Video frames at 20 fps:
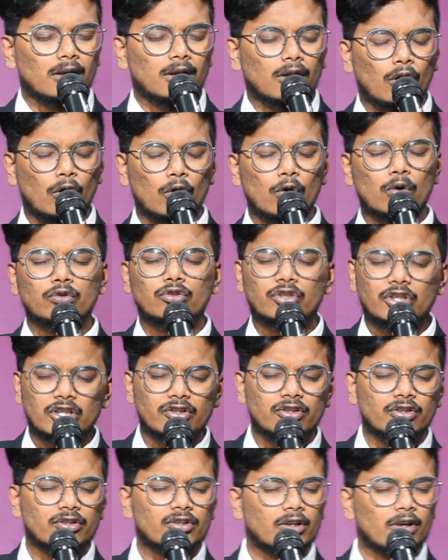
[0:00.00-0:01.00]
Oh
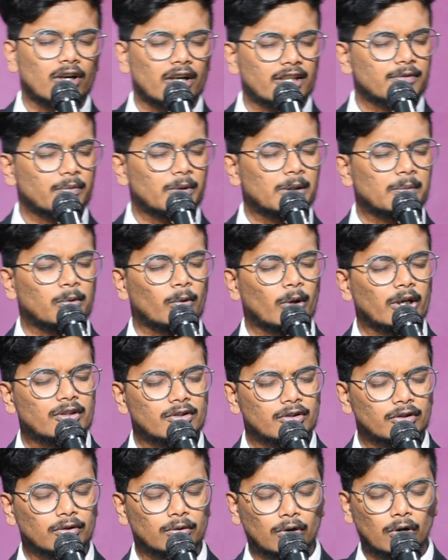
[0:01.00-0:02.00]
Jesus Christ, we praise
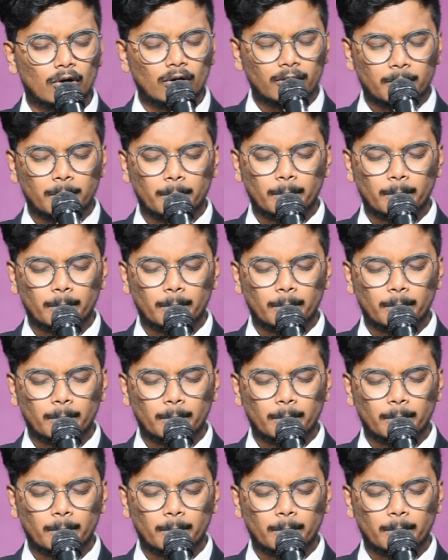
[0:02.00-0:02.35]
you, Lord.